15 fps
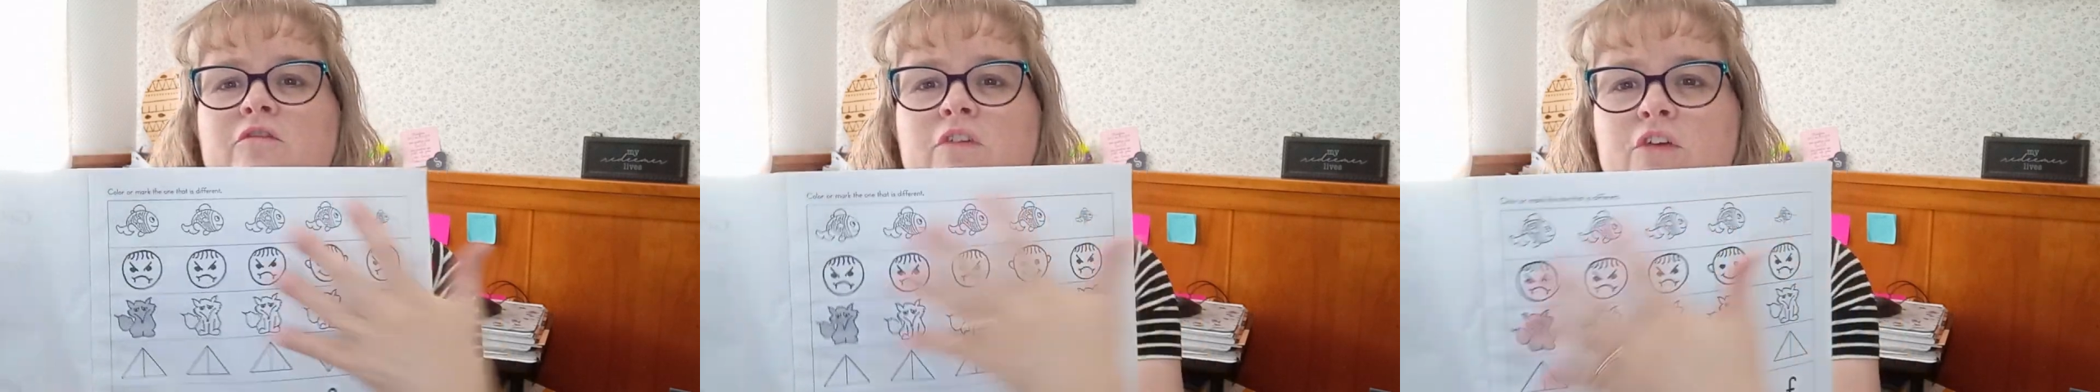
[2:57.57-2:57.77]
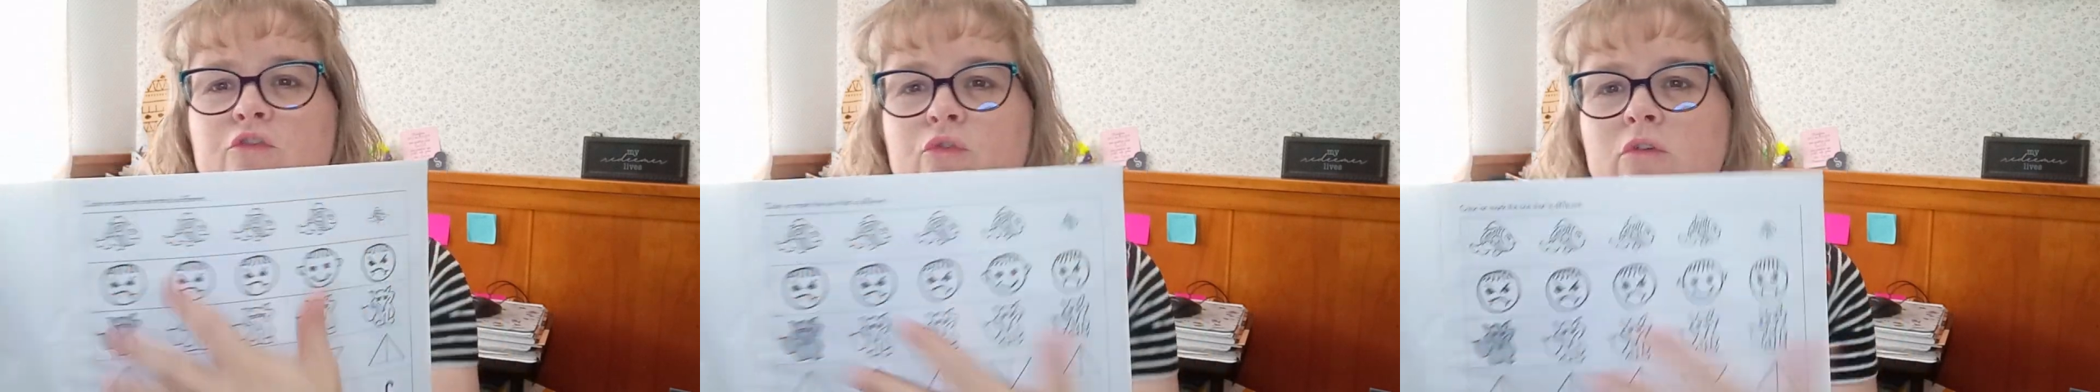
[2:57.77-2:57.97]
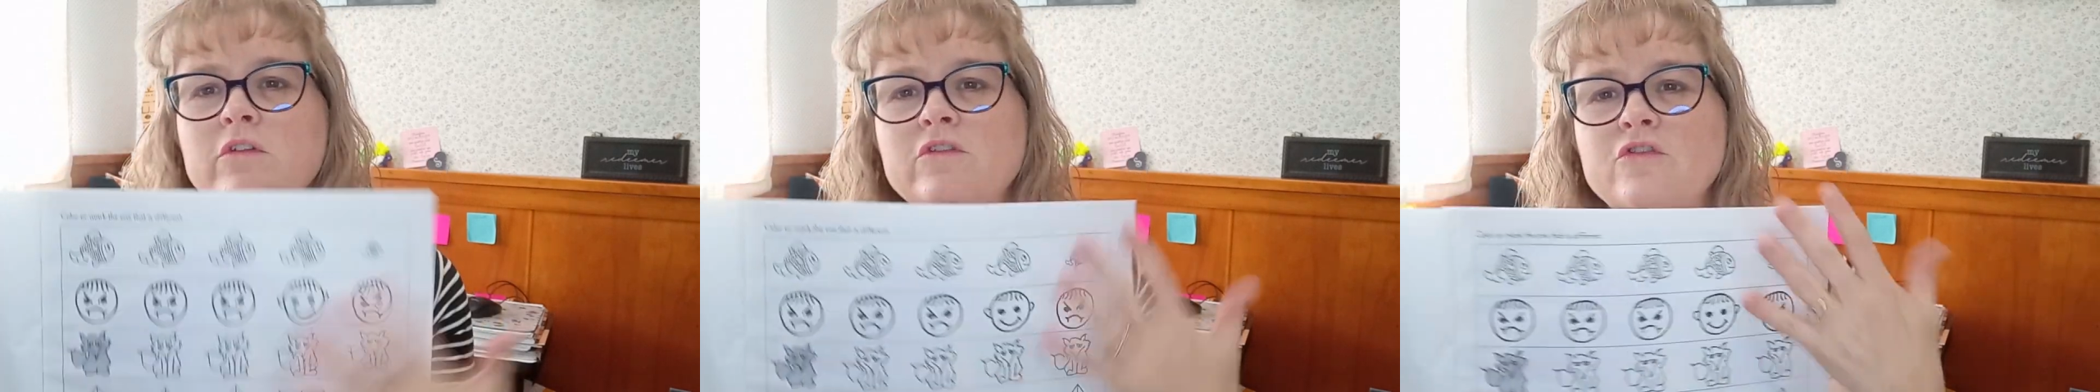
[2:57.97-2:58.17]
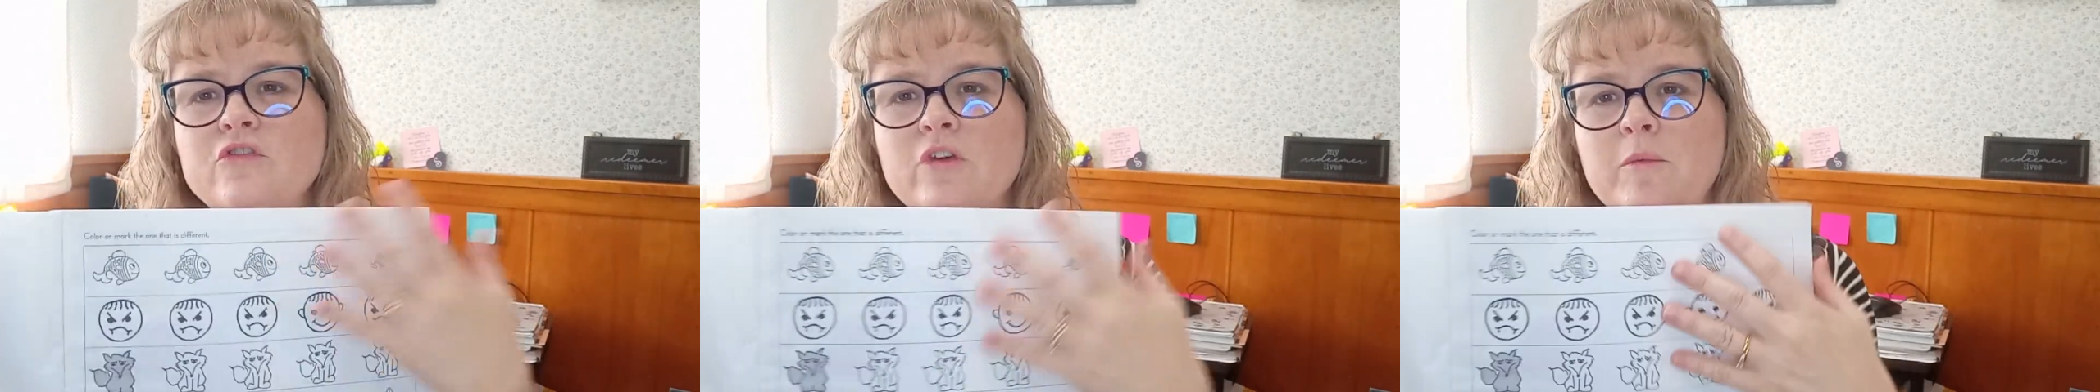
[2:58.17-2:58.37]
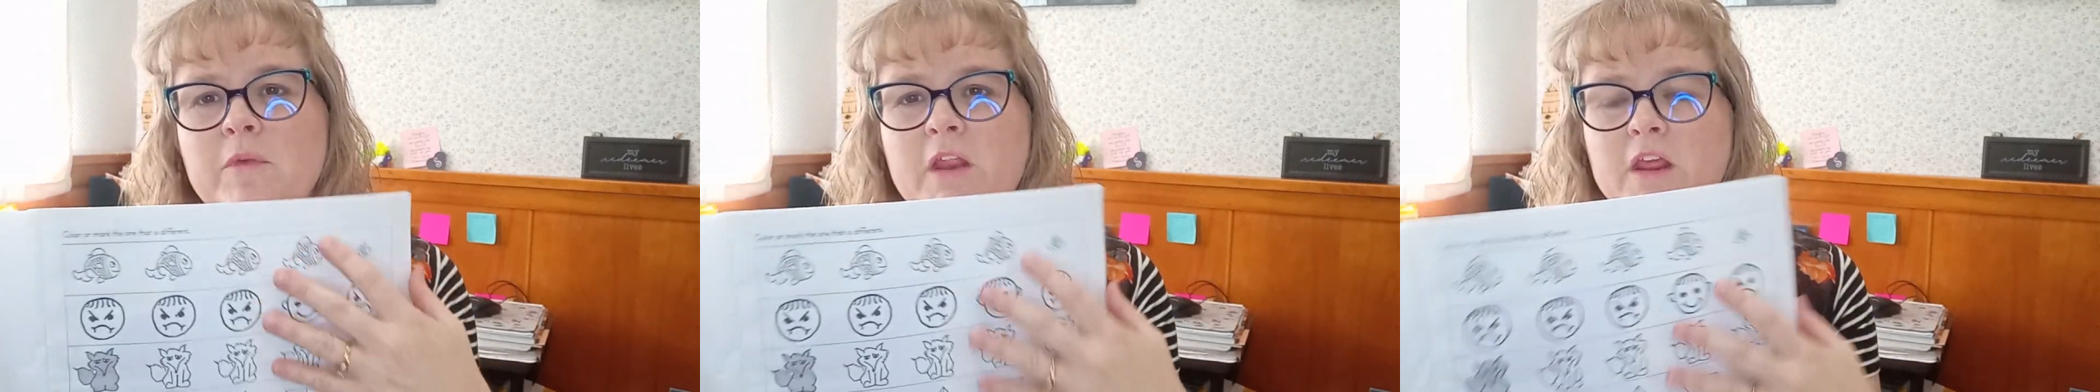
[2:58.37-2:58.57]
visual
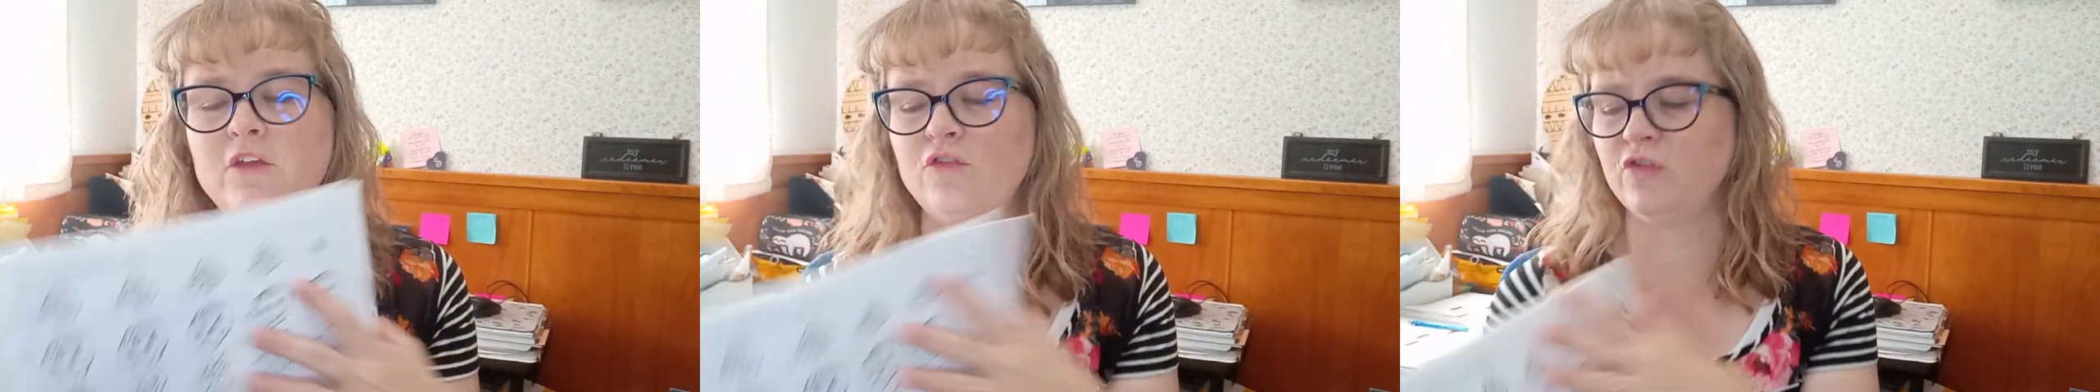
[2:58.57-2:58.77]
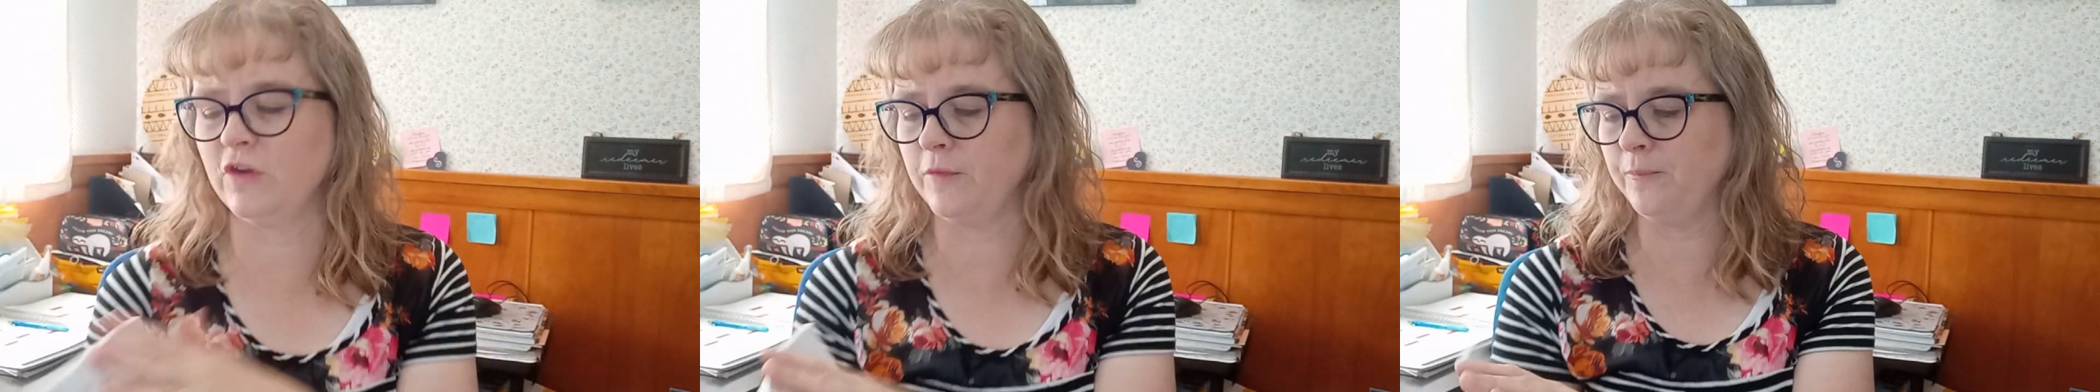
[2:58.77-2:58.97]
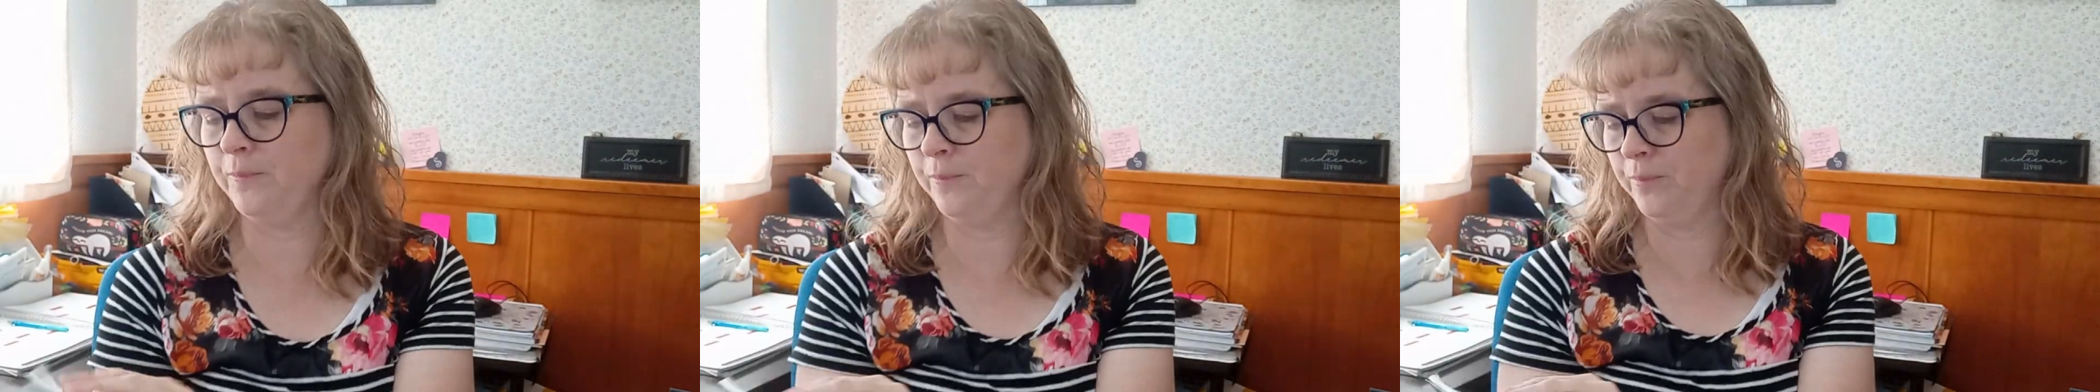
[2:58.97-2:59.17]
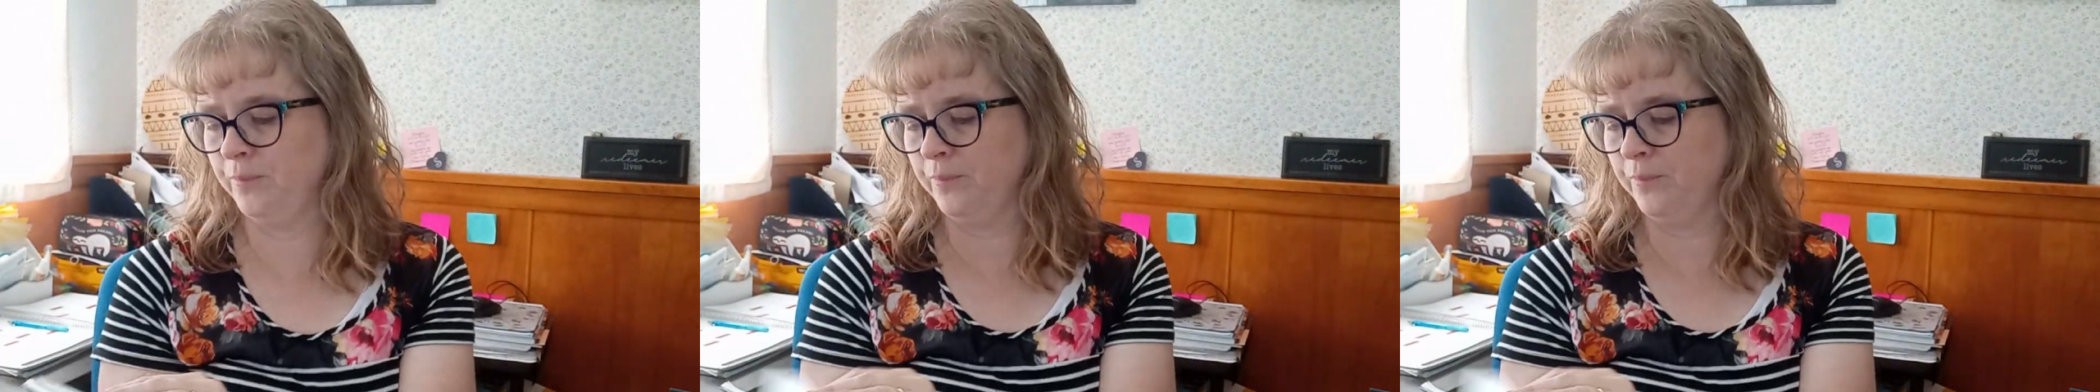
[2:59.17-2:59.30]
discrimination.